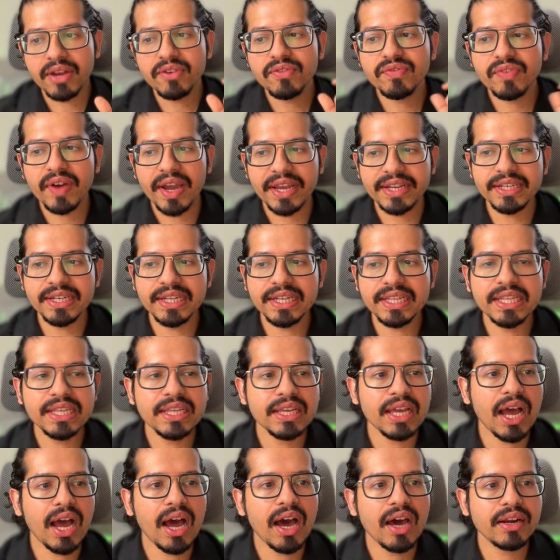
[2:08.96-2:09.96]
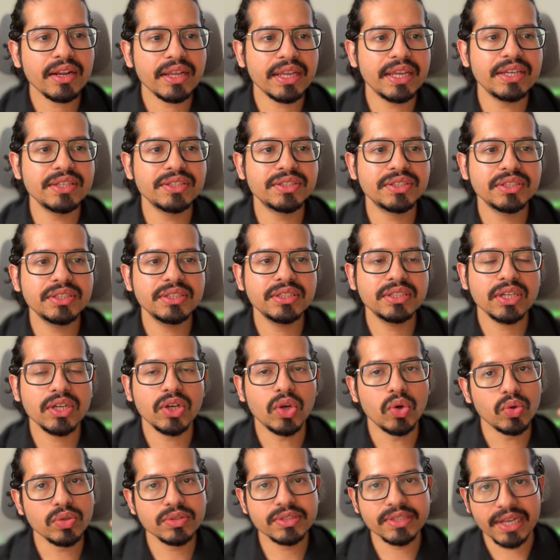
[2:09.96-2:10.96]
And finally, our agent
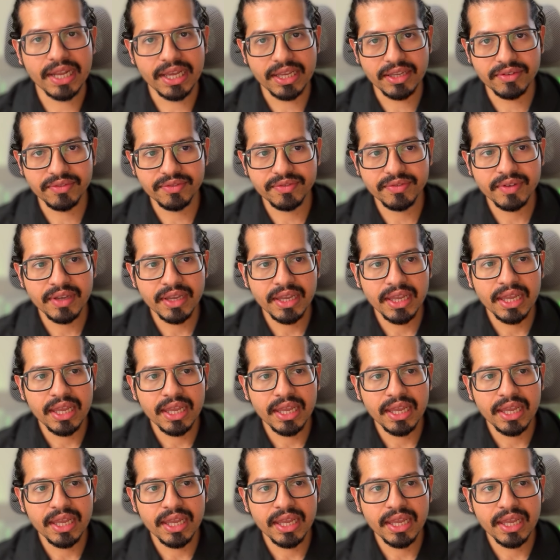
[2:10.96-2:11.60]
goes live,